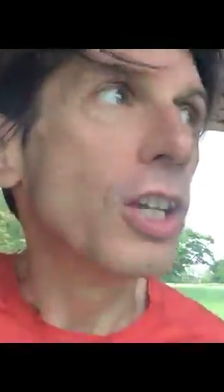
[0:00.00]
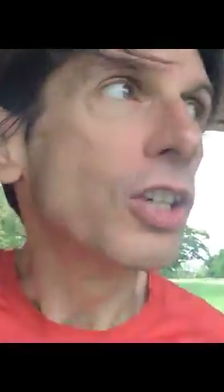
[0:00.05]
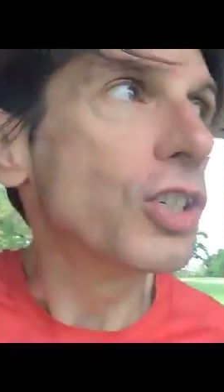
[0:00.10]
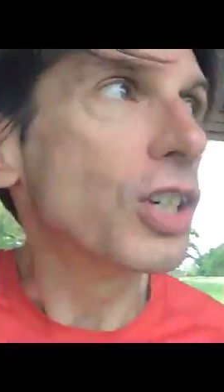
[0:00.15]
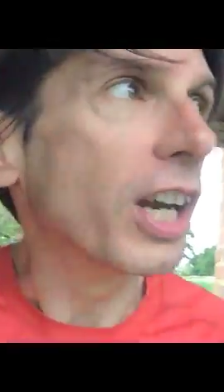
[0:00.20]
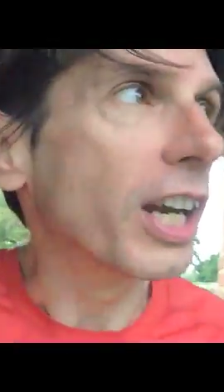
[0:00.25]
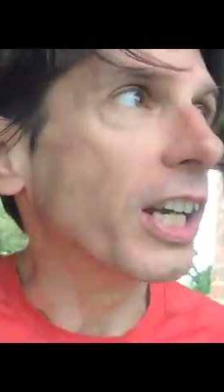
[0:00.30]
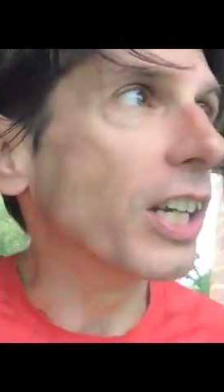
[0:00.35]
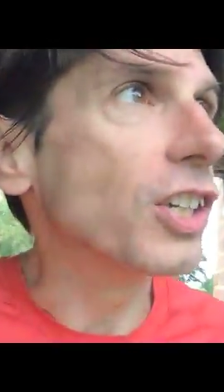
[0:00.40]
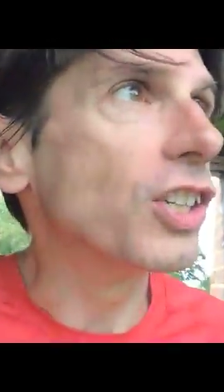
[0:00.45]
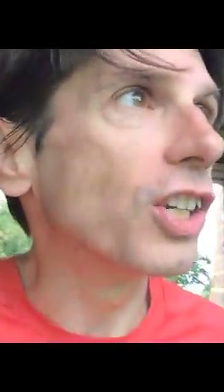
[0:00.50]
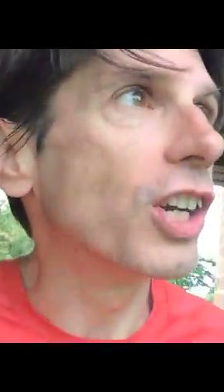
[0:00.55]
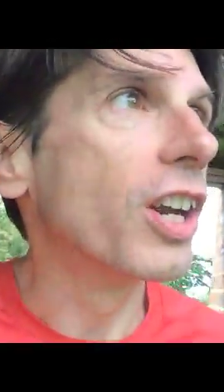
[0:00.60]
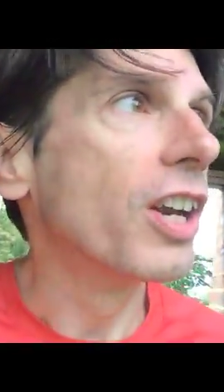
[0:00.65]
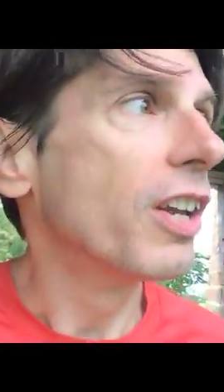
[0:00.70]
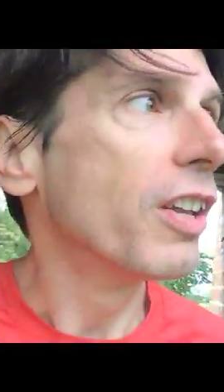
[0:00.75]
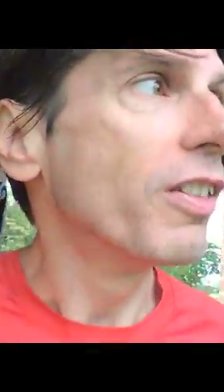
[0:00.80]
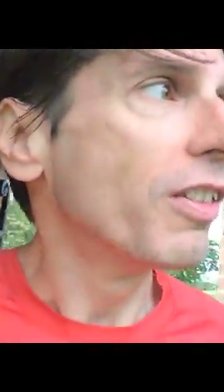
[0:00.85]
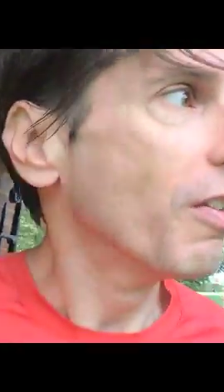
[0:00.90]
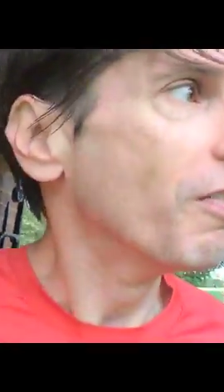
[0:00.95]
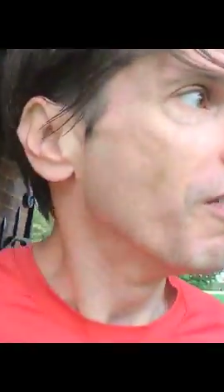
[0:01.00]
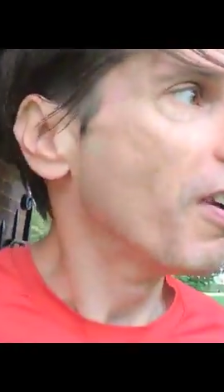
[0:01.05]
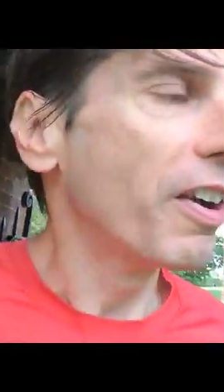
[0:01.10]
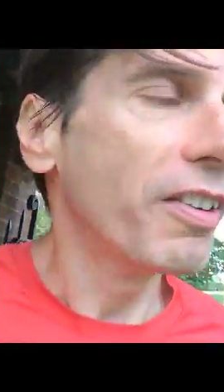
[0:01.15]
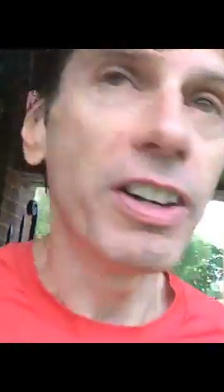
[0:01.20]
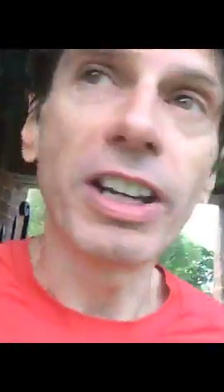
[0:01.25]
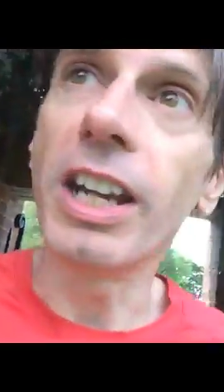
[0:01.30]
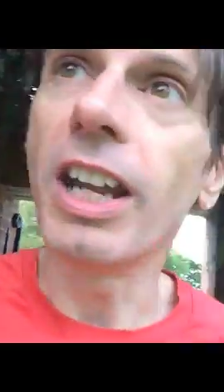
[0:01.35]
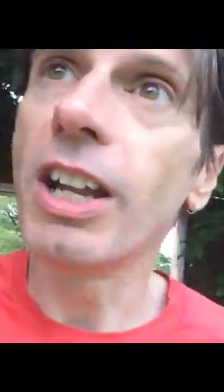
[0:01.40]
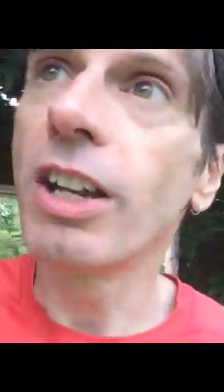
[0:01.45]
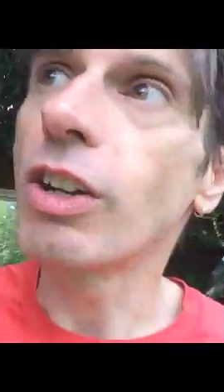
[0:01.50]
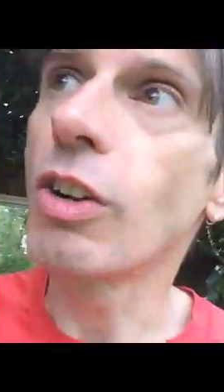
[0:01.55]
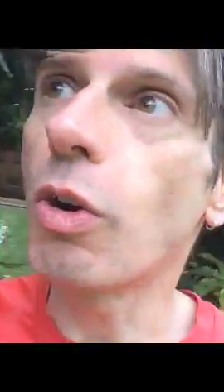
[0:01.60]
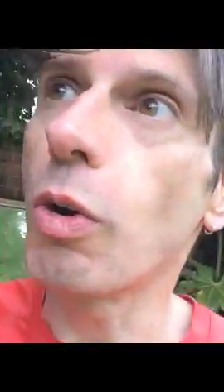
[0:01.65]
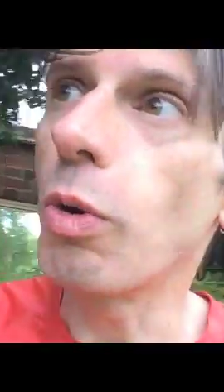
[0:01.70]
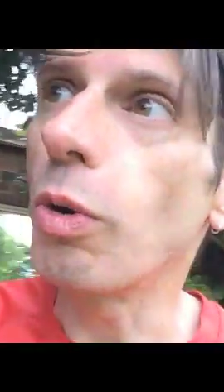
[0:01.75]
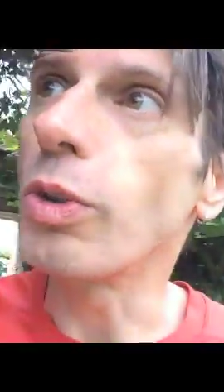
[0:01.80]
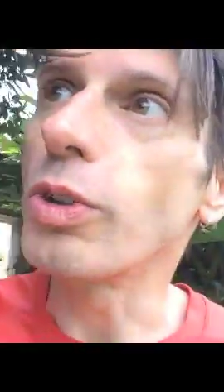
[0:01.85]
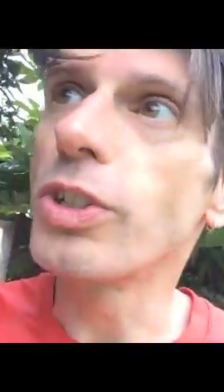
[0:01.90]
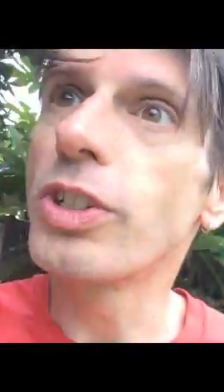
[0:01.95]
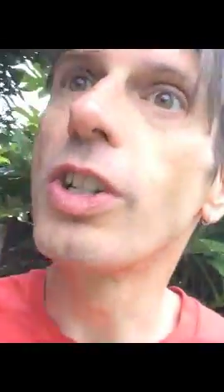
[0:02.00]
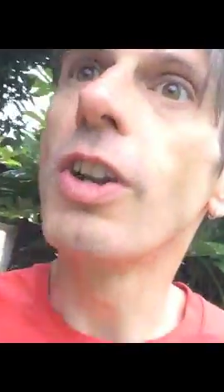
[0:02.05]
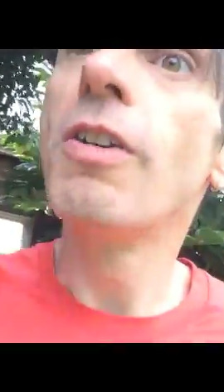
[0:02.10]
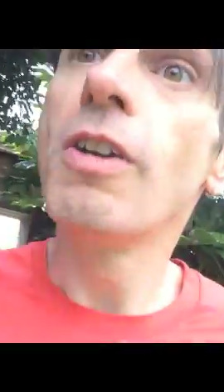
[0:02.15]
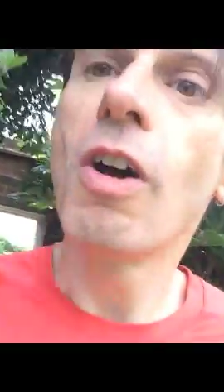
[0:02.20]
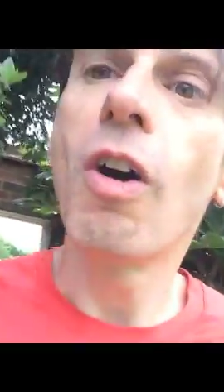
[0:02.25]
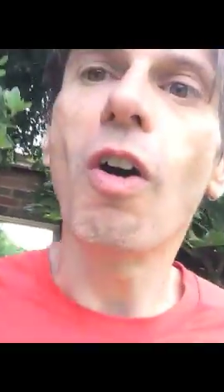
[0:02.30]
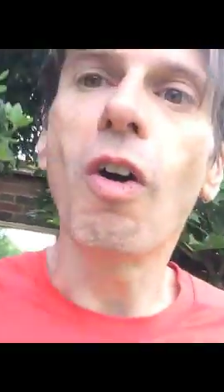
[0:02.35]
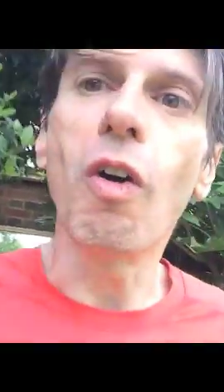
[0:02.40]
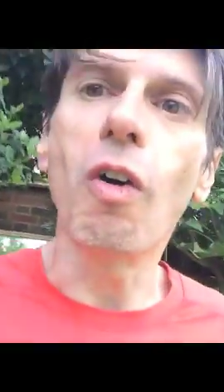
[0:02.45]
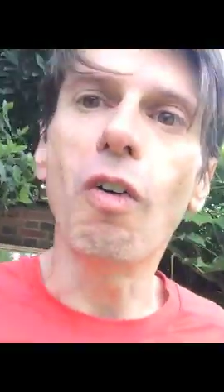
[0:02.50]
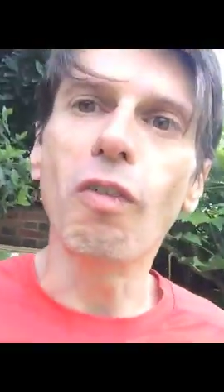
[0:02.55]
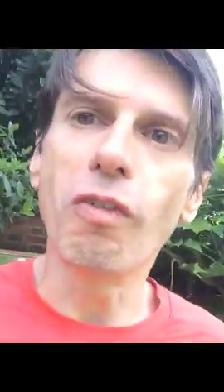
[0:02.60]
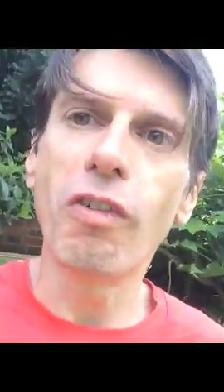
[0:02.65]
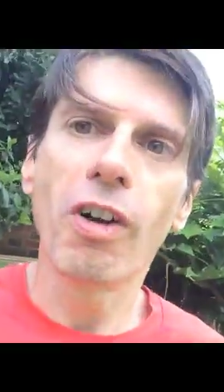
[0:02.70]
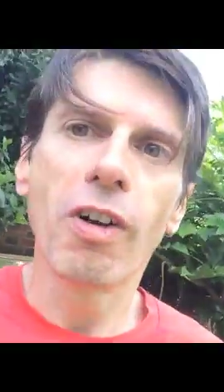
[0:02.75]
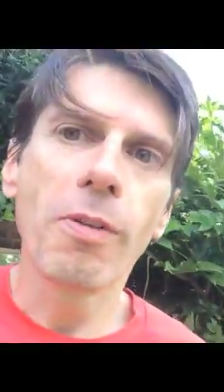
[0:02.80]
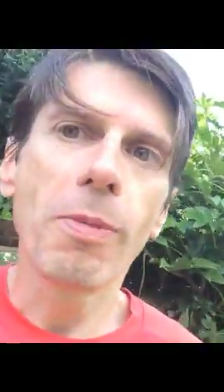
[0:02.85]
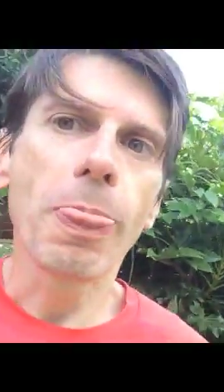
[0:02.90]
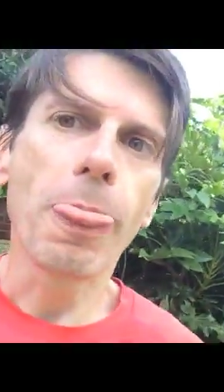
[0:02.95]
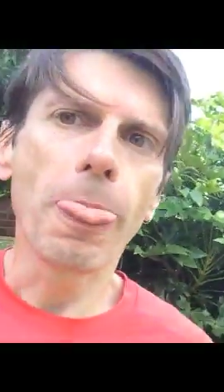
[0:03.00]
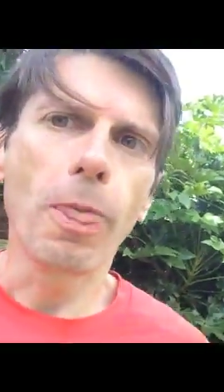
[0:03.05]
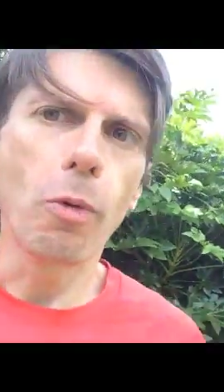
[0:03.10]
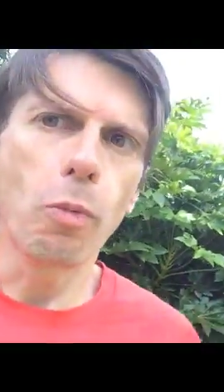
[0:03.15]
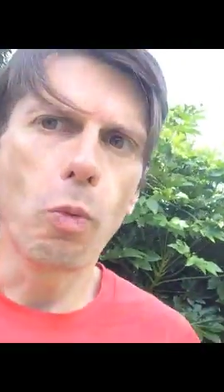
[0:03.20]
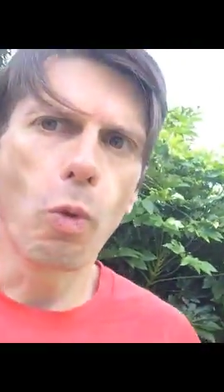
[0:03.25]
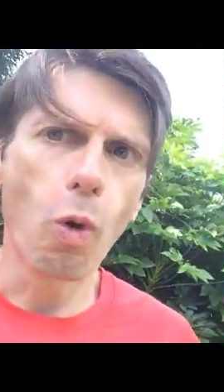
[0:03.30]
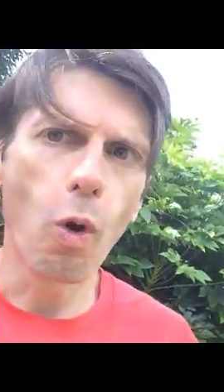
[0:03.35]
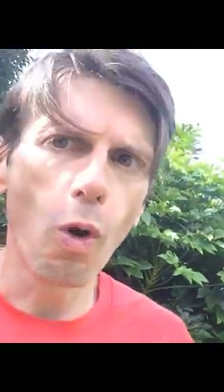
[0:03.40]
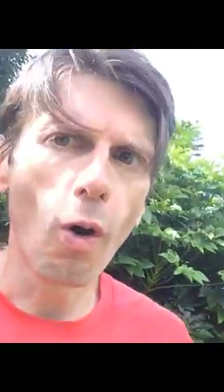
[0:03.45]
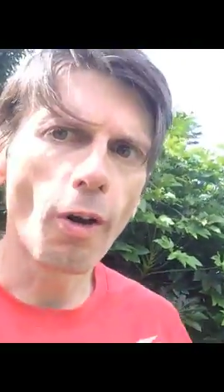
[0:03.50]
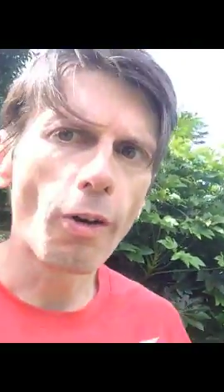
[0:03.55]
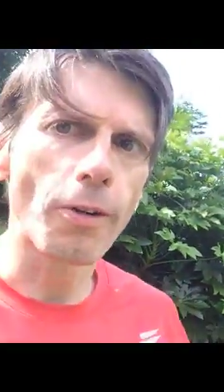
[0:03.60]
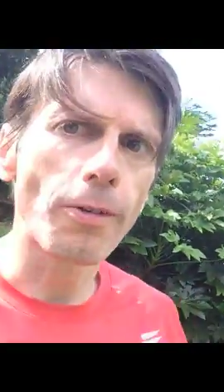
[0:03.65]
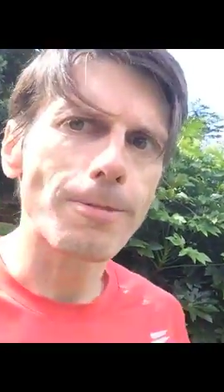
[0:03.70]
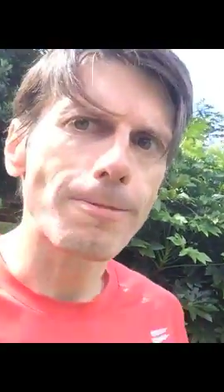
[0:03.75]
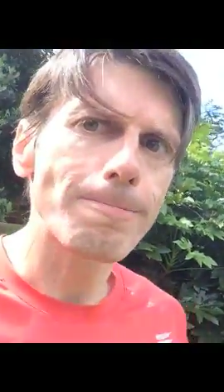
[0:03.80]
change the very course of the war.